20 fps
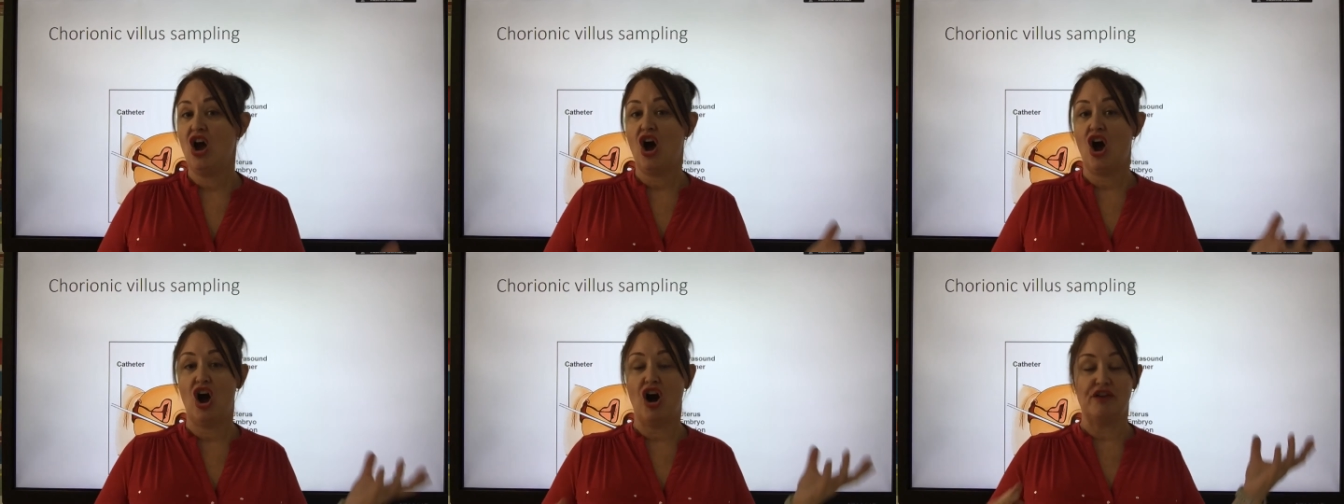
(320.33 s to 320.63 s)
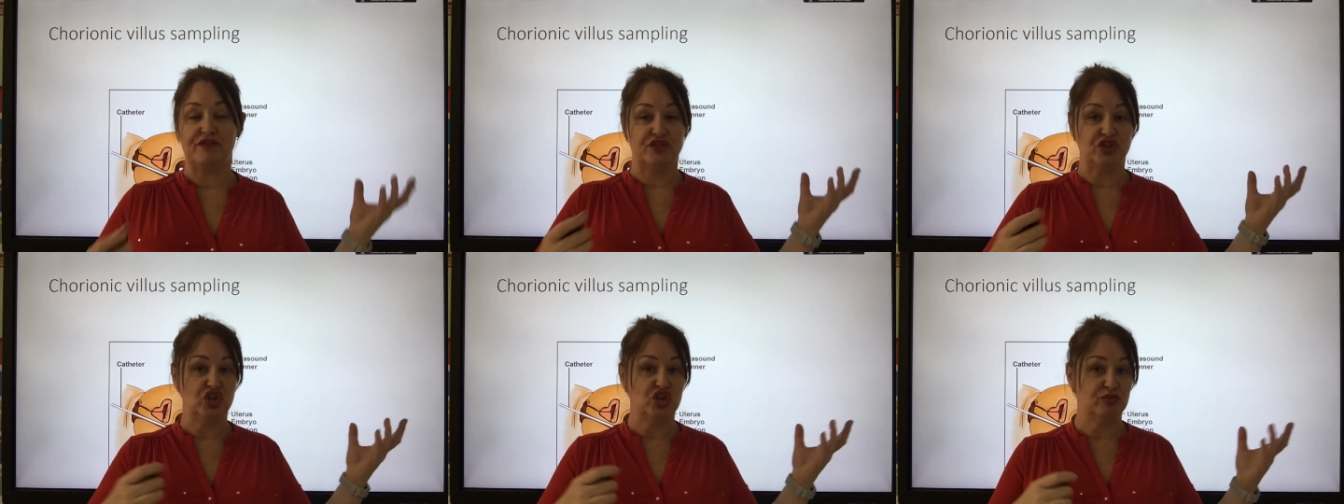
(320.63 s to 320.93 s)

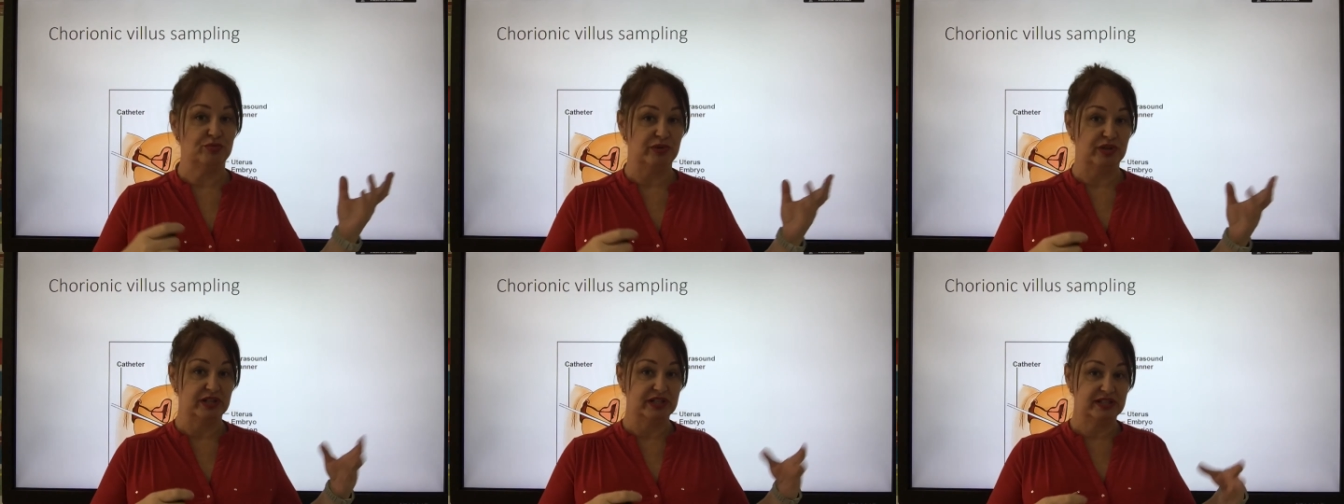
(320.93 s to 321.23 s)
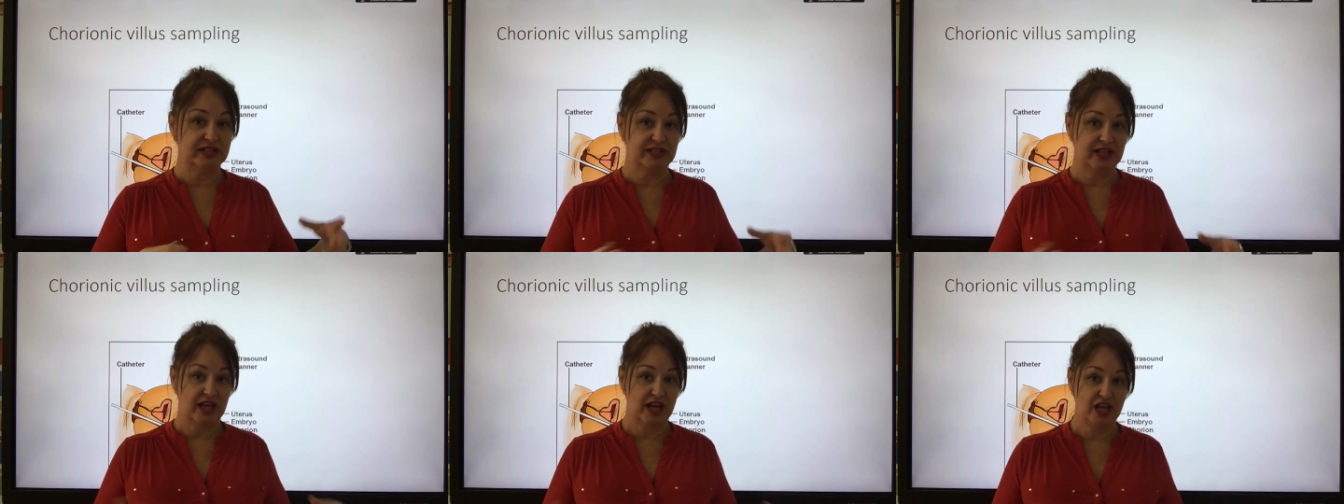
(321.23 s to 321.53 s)
of
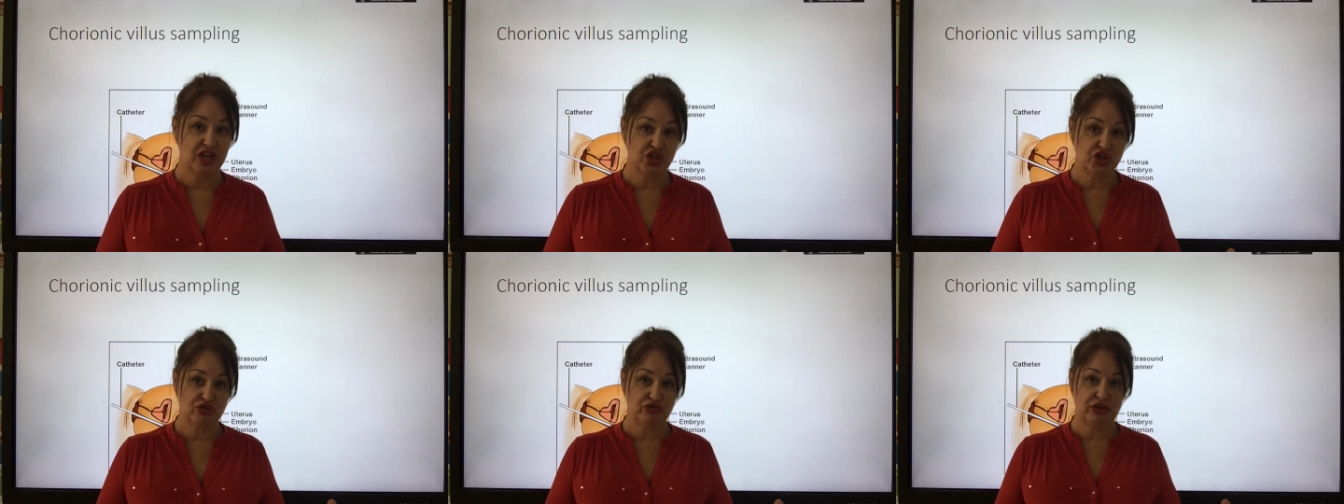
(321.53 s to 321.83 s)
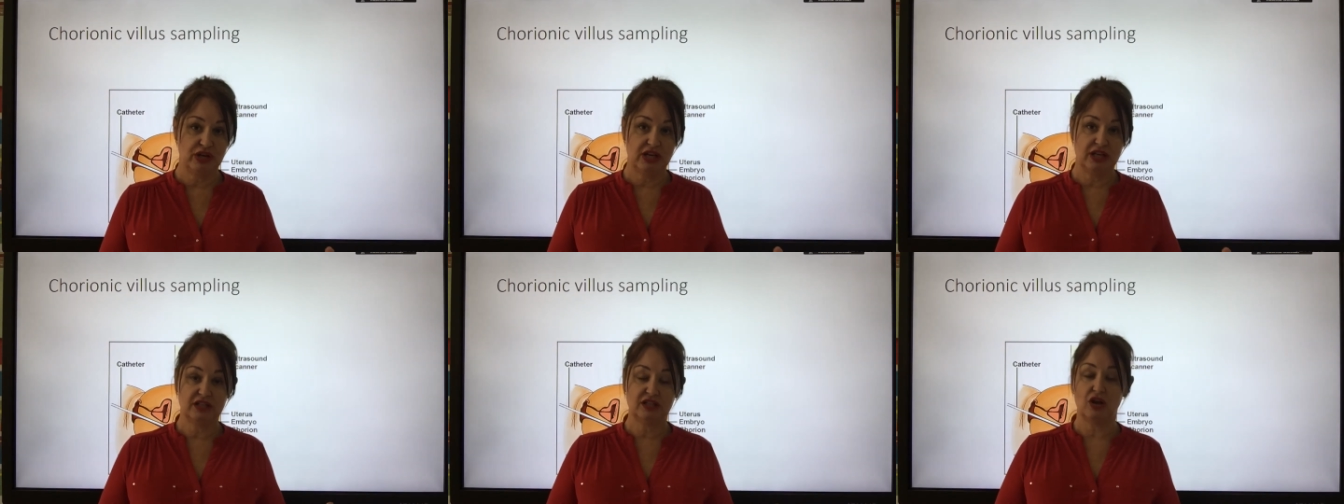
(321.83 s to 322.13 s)
numerous
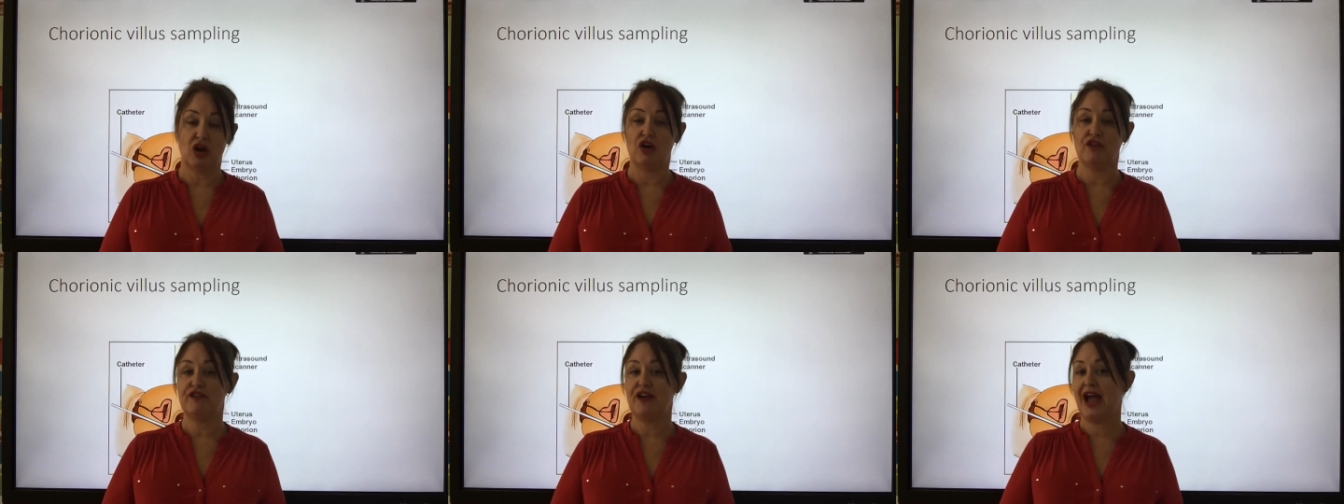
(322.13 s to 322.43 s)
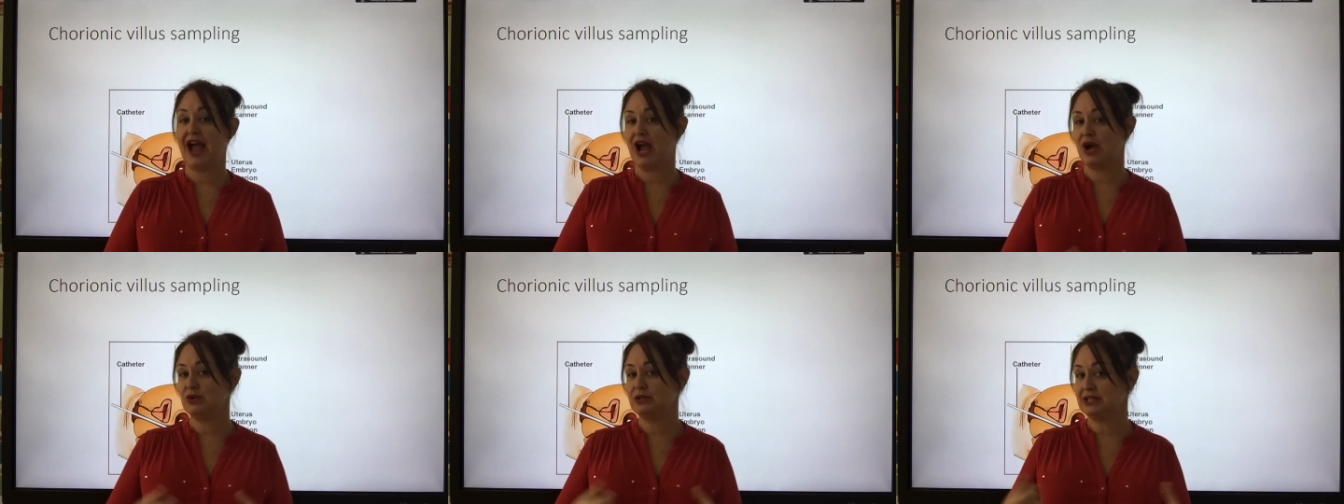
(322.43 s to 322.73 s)
surgeries, of
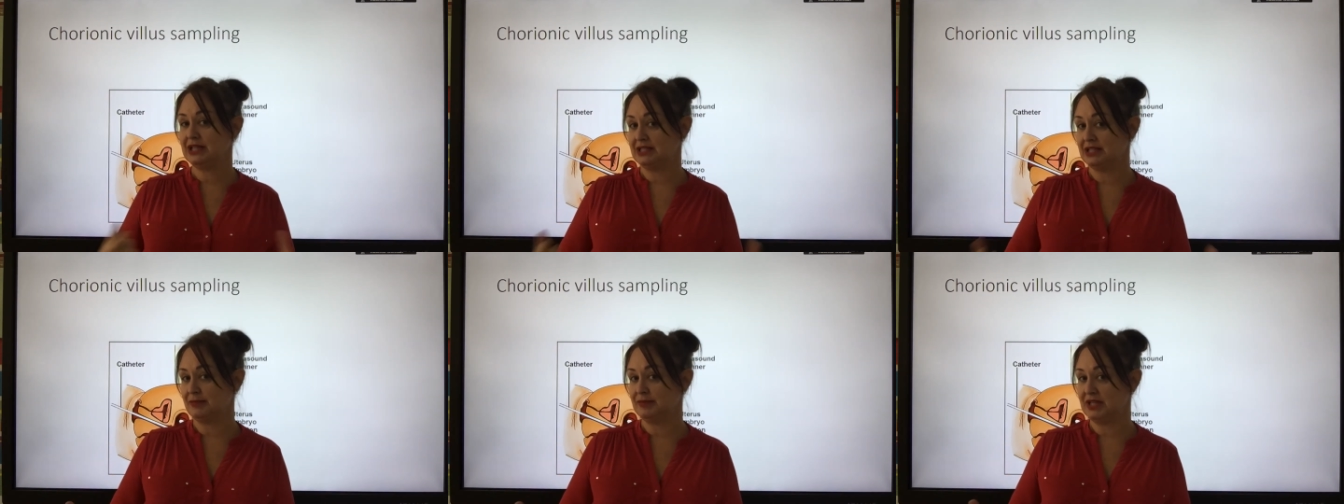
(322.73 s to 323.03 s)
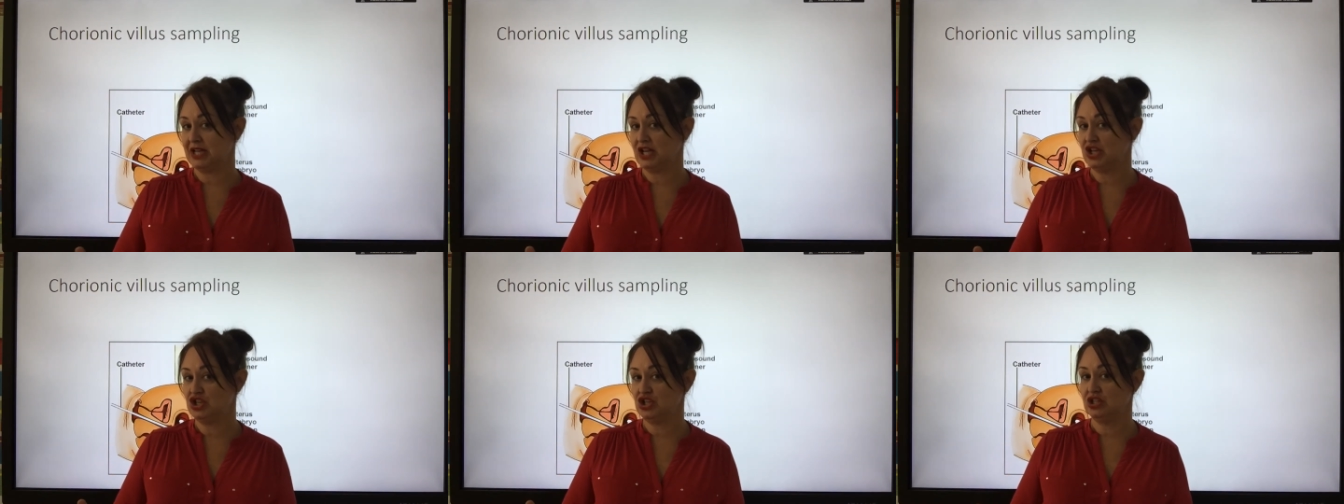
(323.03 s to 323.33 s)
house
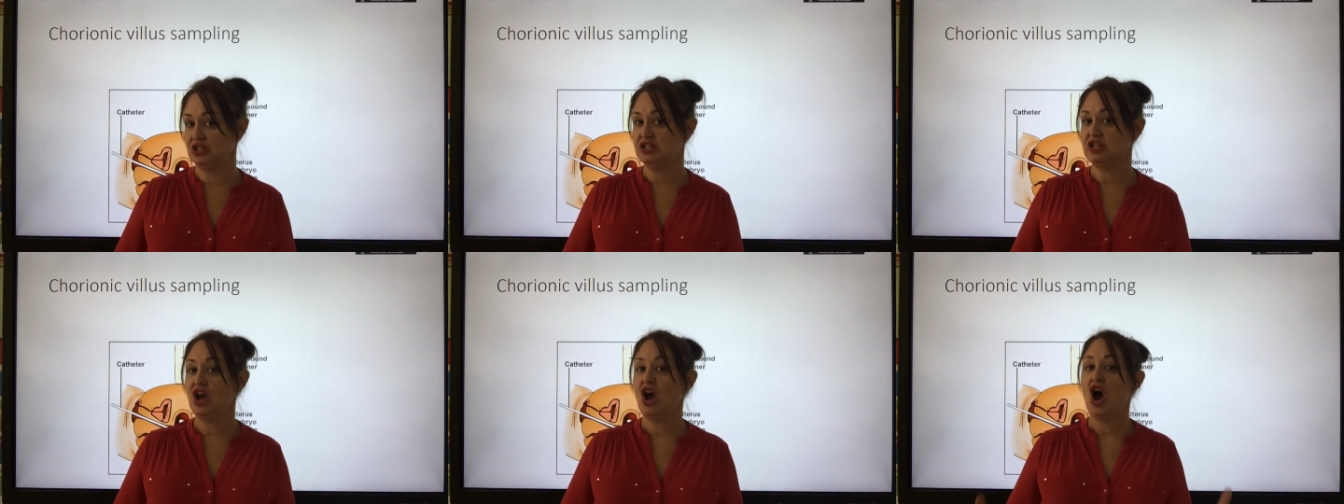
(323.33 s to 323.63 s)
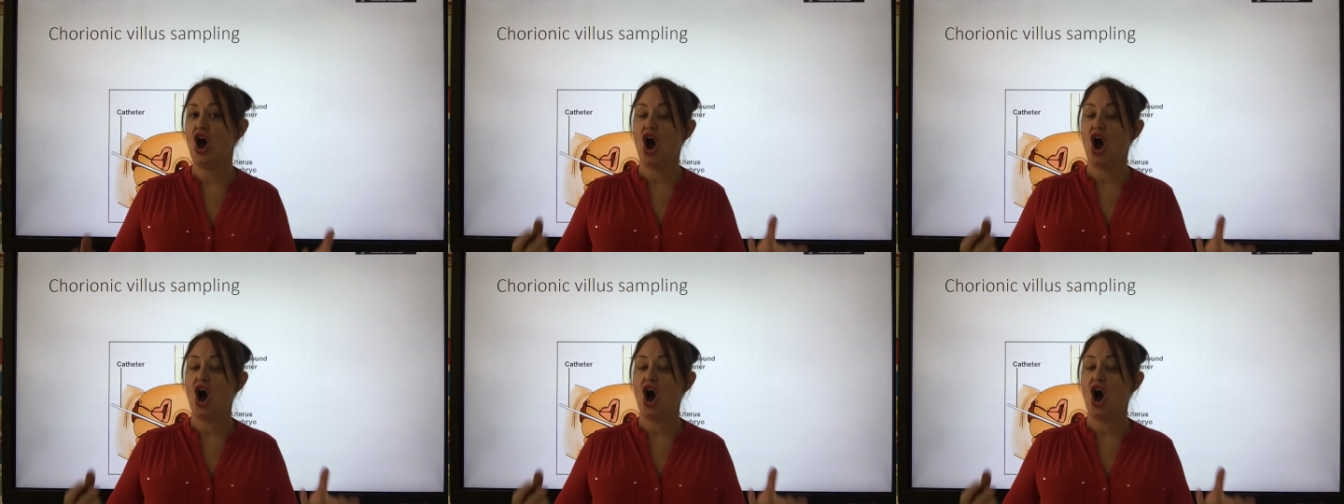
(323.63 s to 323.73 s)
adaptations,